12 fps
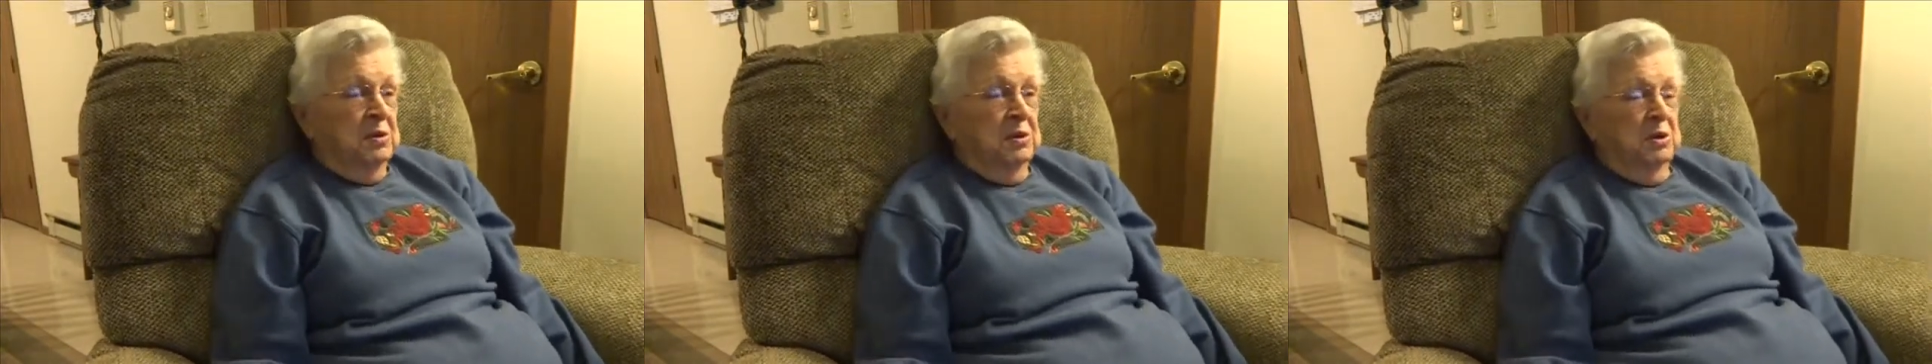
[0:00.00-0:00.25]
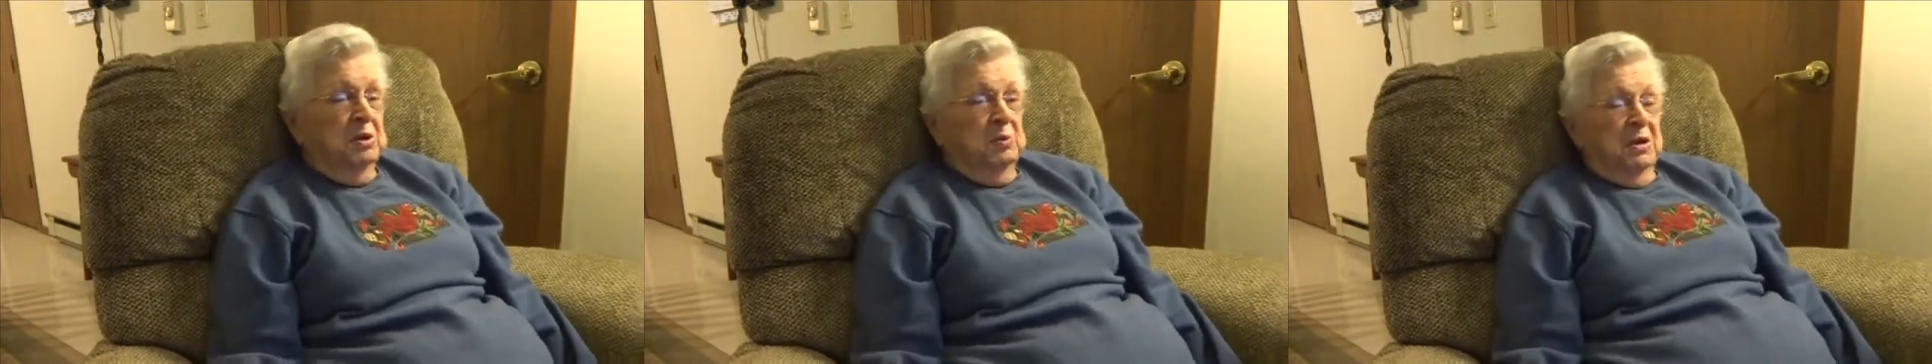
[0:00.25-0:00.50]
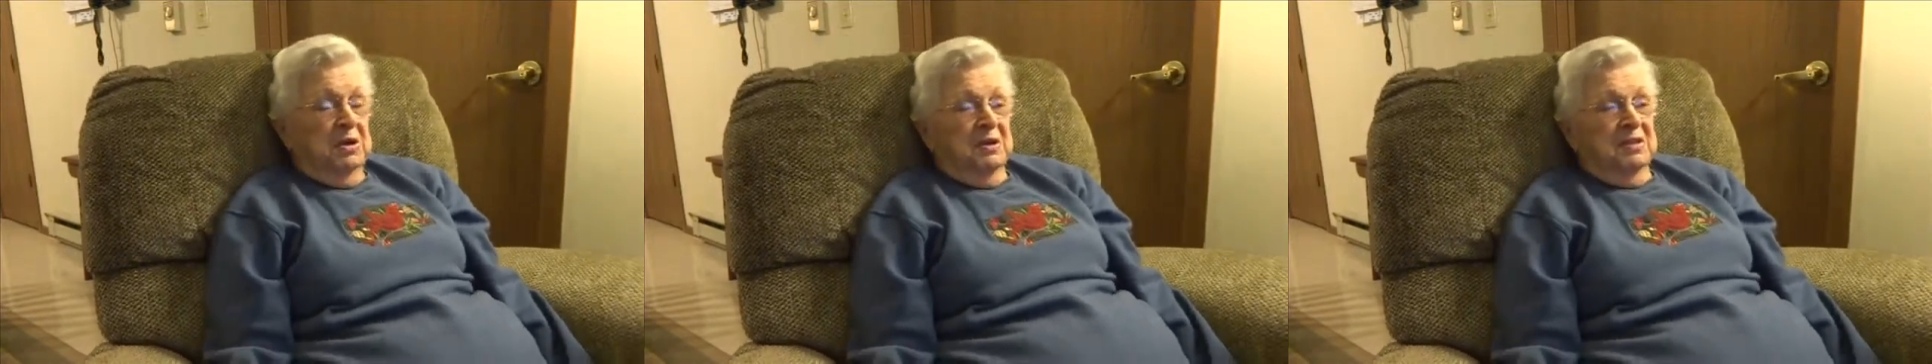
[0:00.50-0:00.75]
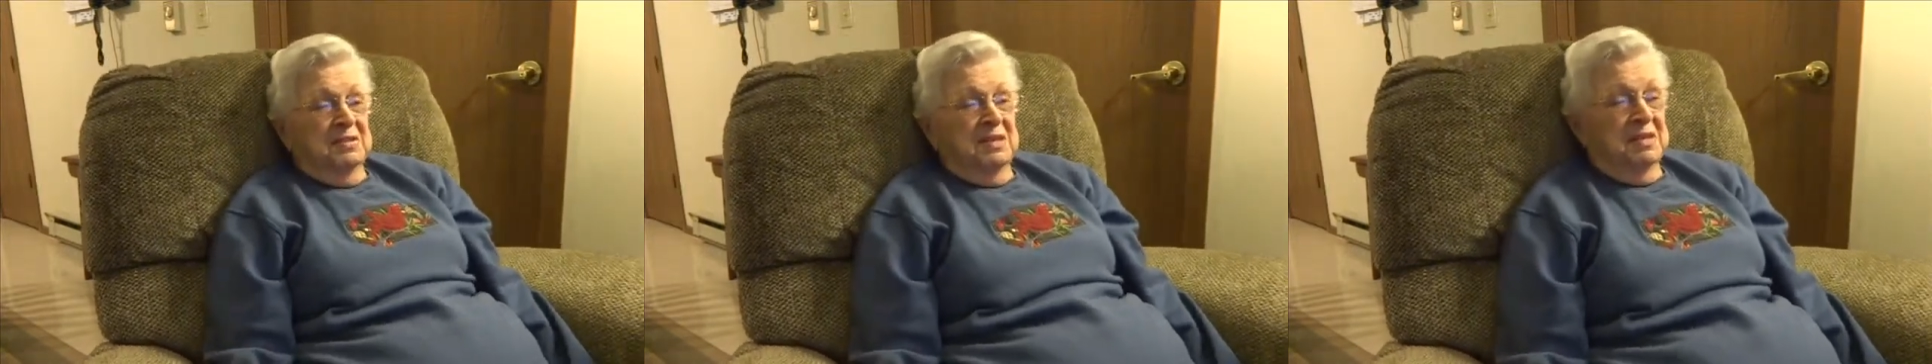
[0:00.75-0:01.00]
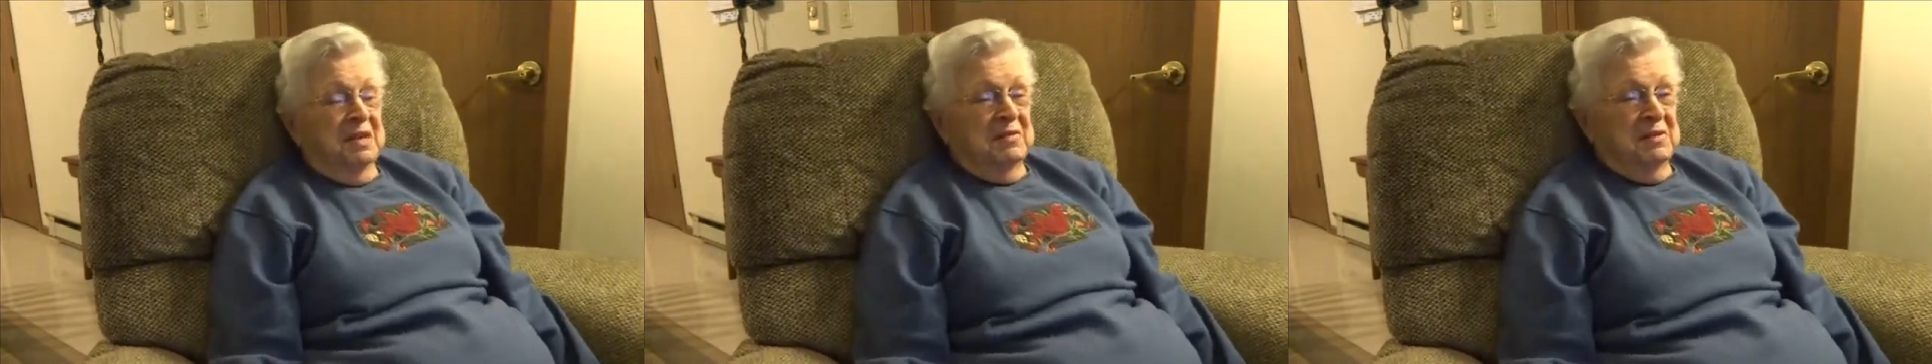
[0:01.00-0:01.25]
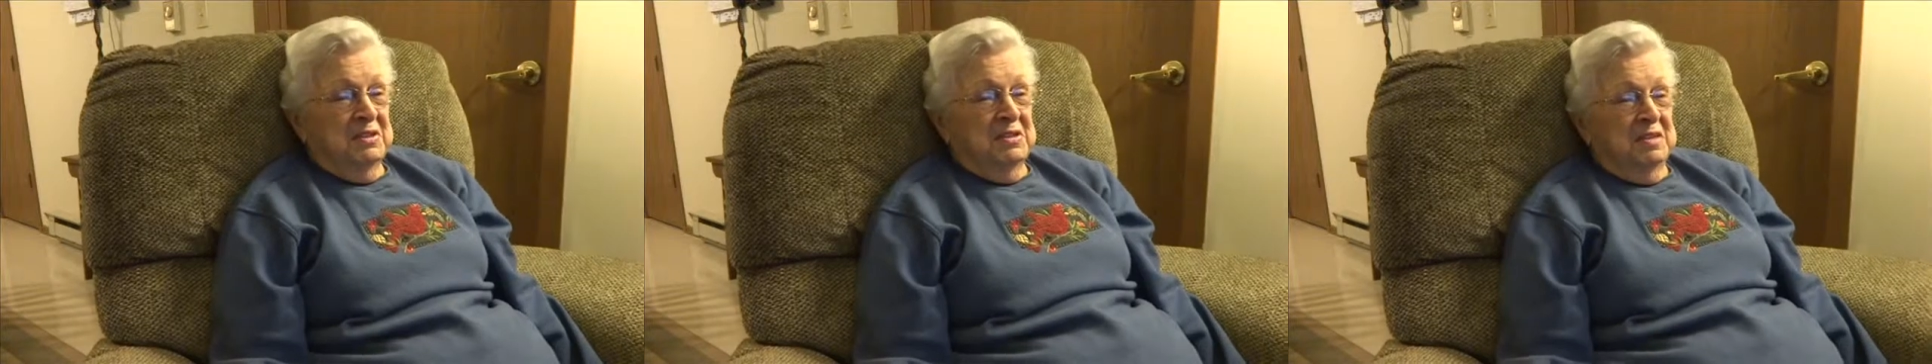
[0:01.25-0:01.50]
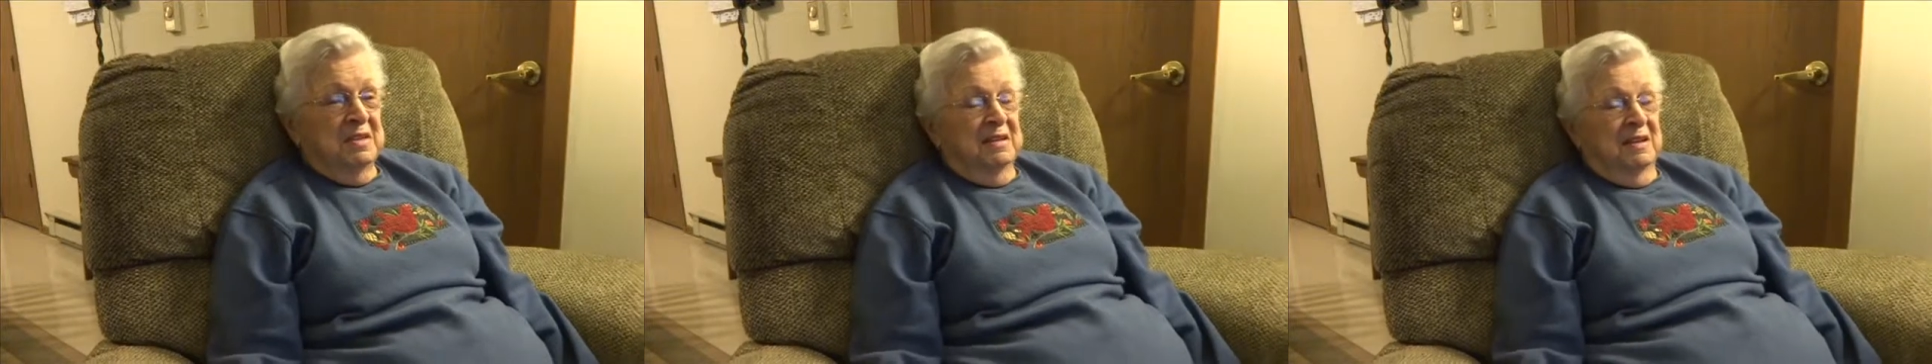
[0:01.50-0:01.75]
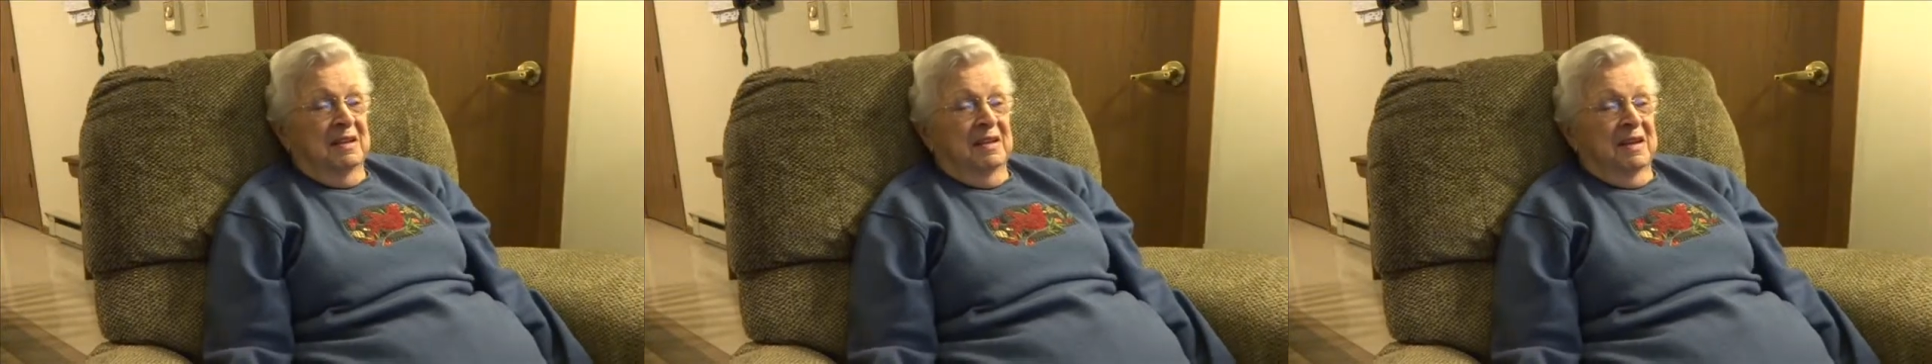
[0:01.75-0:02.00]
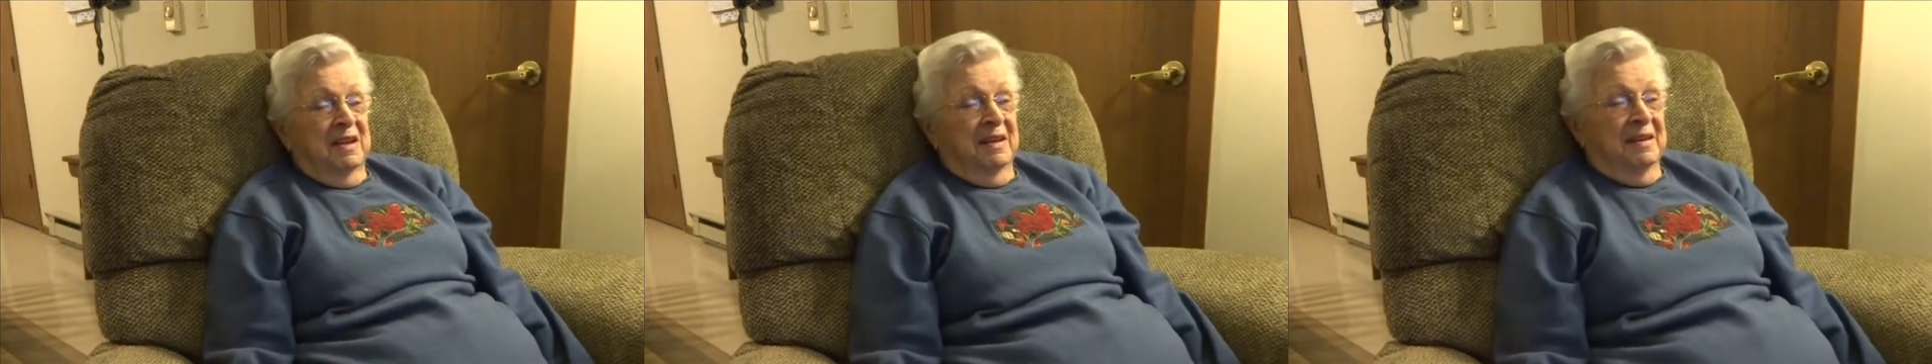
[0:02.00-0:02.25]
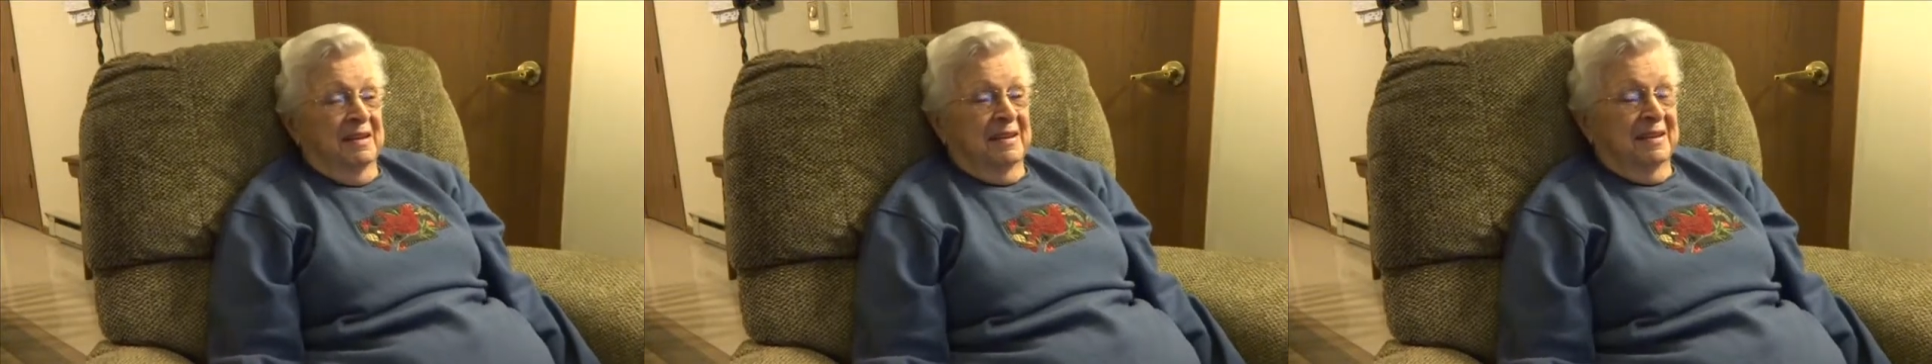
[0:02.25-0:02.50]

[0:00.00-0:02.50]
new because he had never seen any like it.